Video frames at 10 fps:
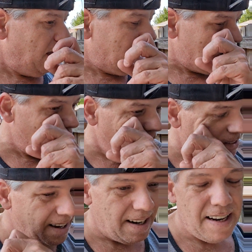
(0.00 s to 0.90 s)
Now, what
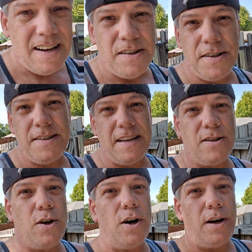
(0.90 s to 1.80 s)
that is that's
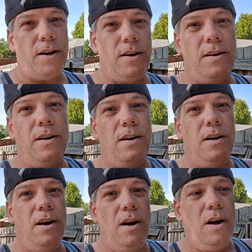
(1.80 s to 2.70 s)
cooking
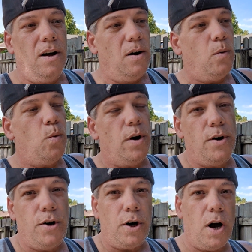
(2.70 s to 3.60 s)
where
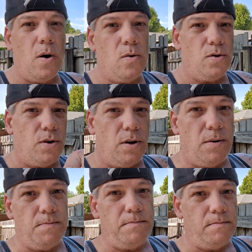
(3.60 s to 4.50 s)
your coals
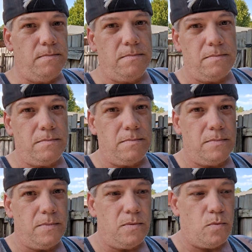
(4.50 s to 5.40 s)
are
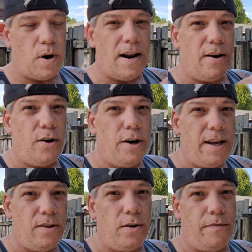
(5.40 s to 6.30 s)
right
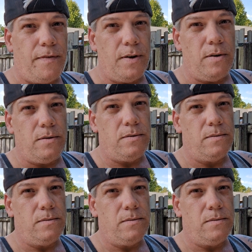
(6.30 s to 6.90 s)
underneath your food.